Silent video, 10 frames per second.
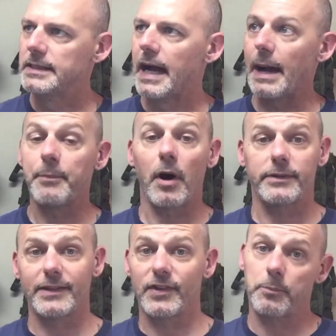I bought
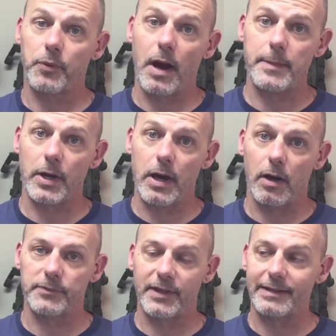this on Primary
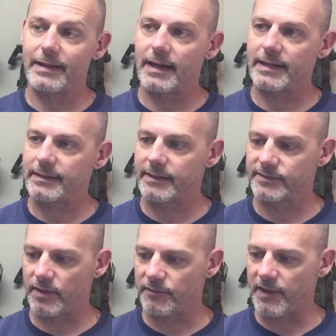Arms. I did not get this
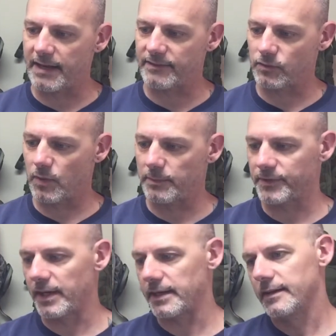on Faxon's
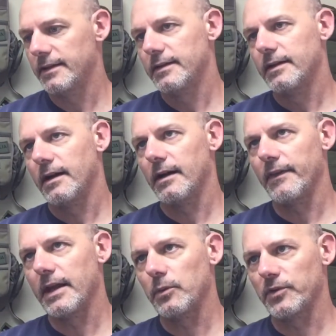website.
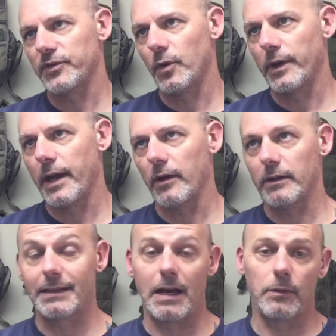They were sold out. A
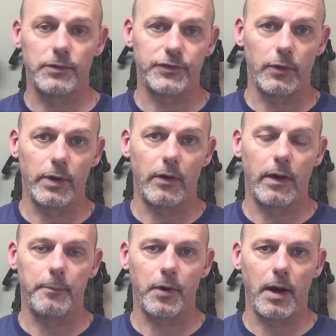lot was sold out
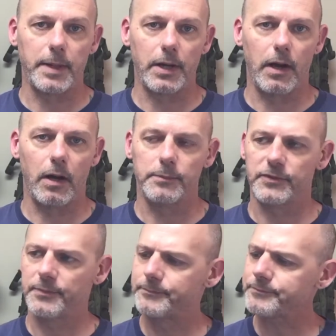on Primary Arms.